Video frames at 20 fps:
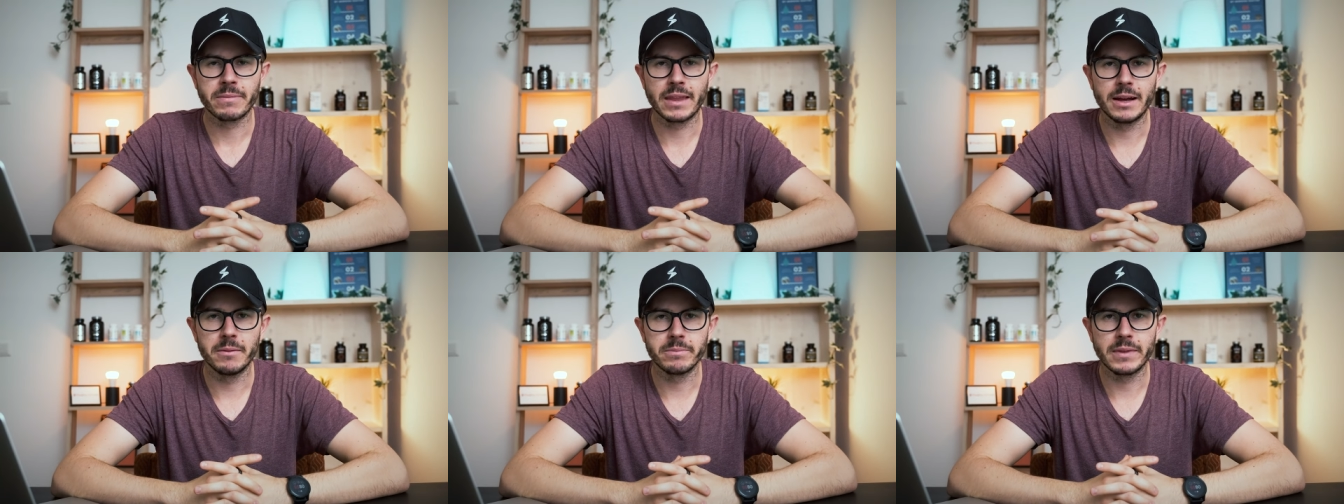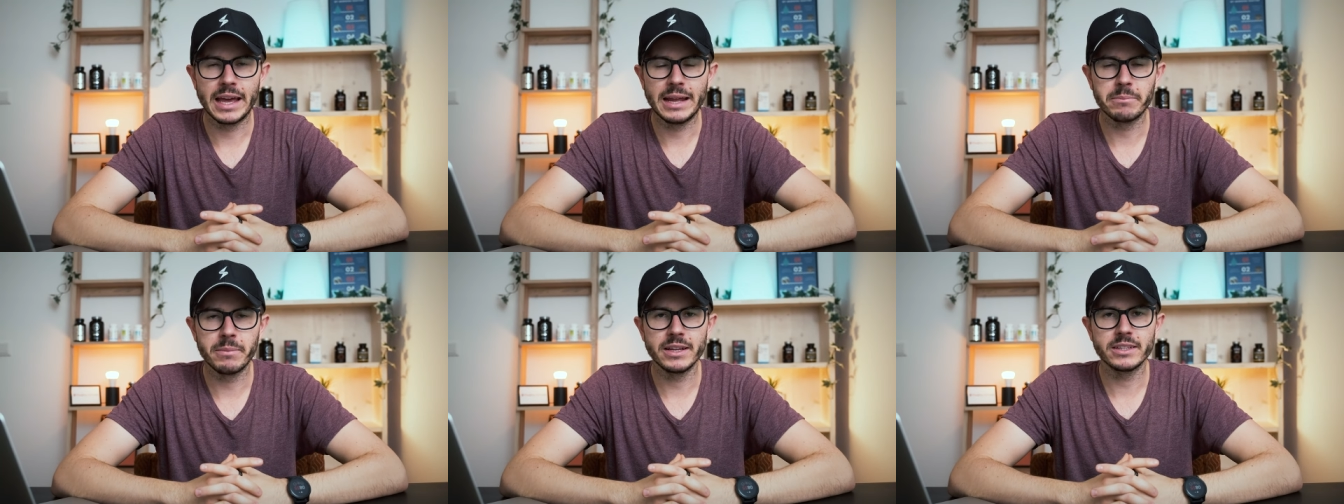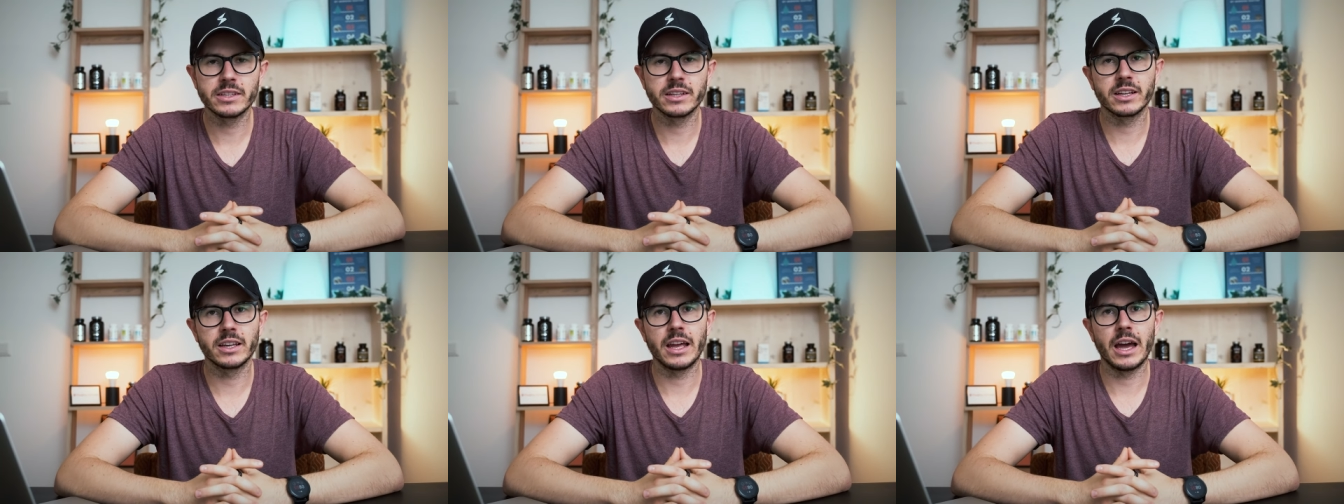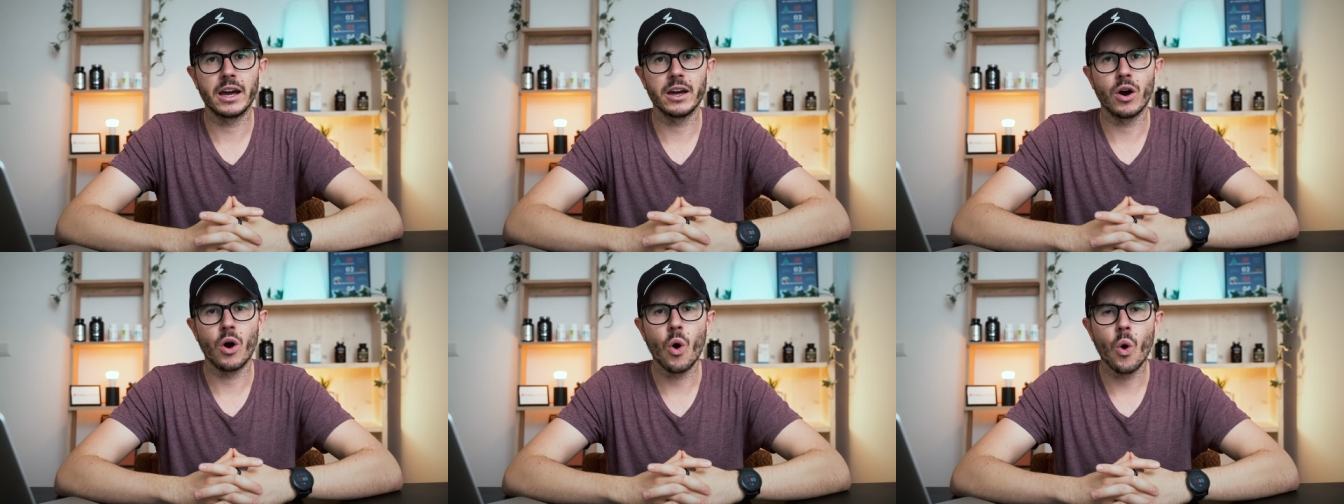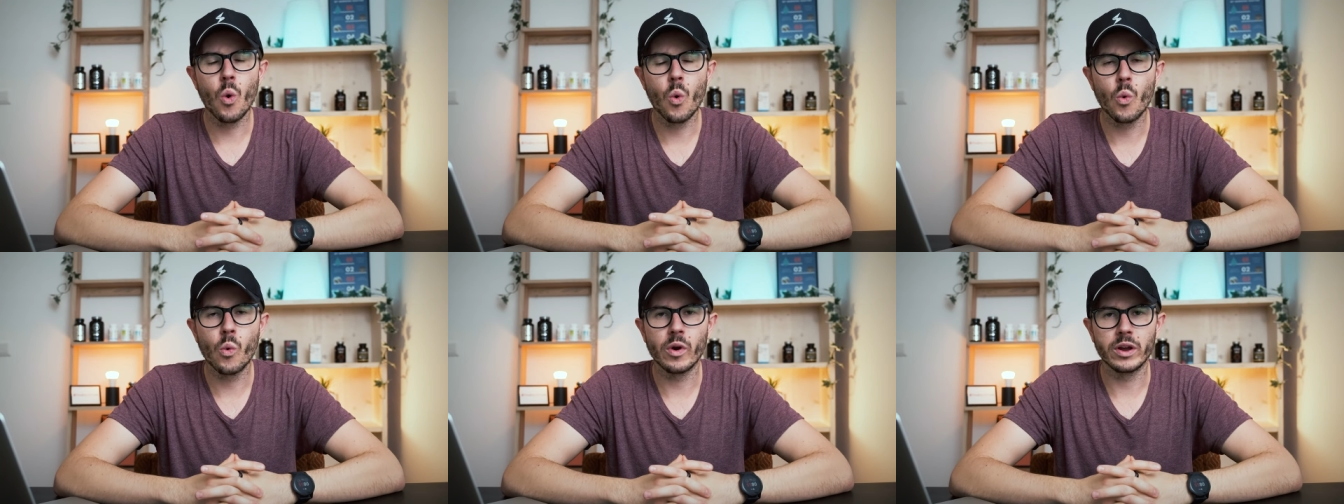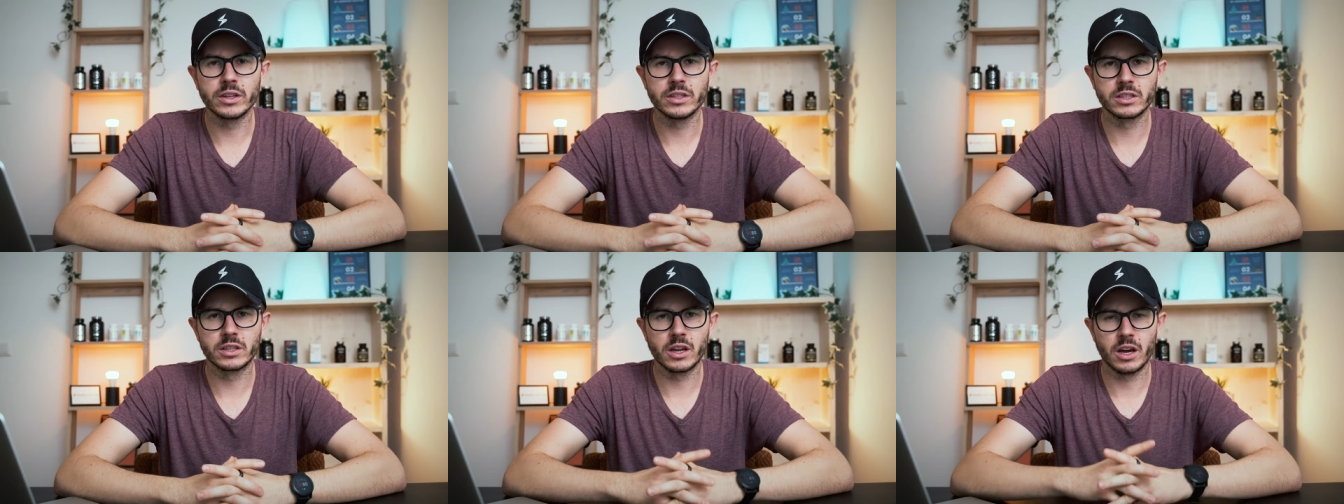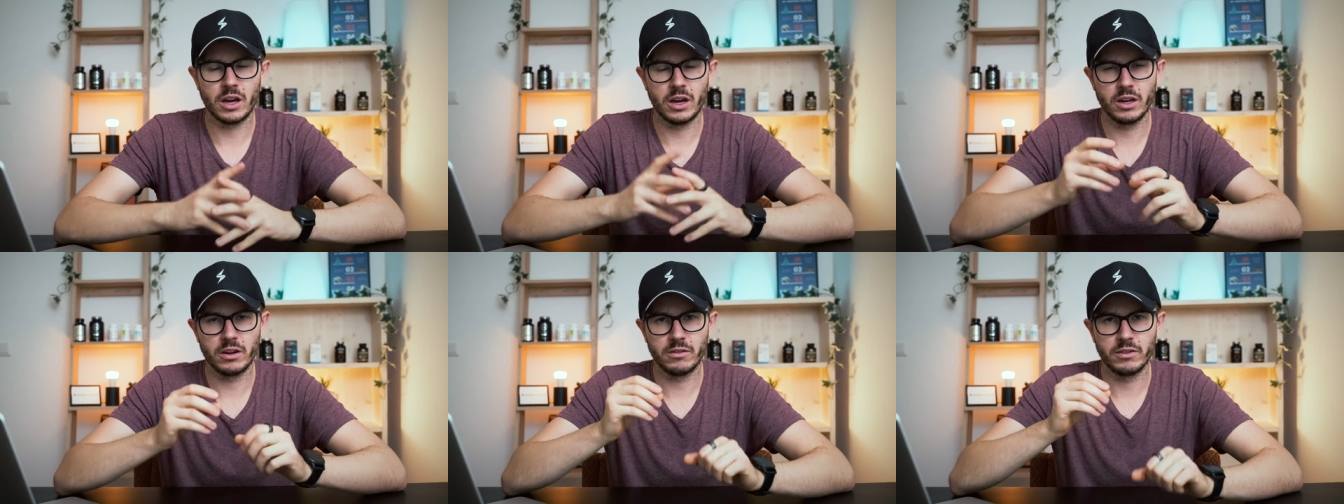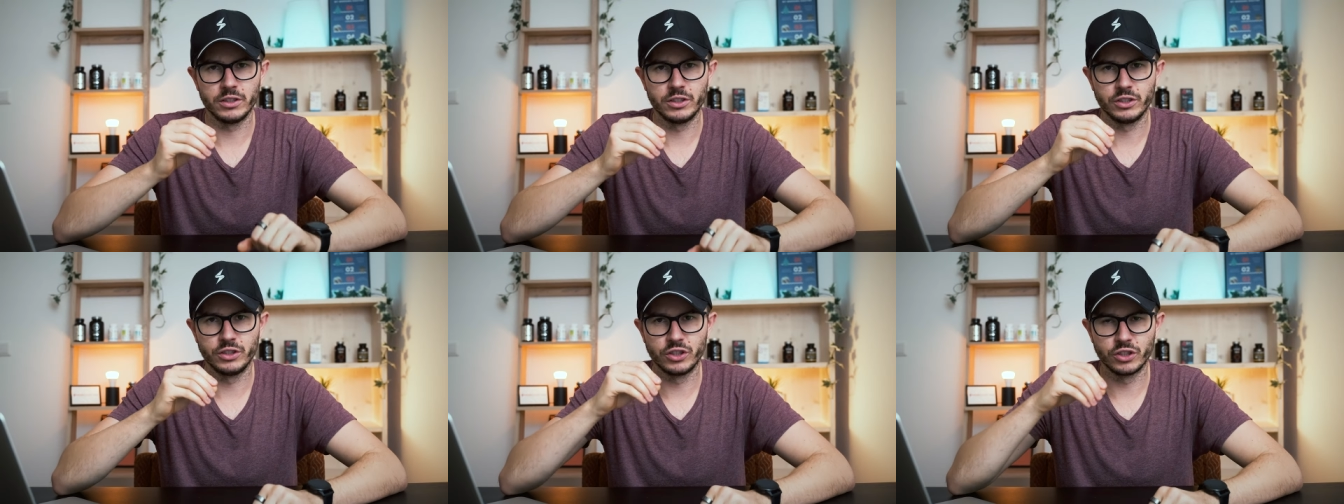Um, and basically, I always kind of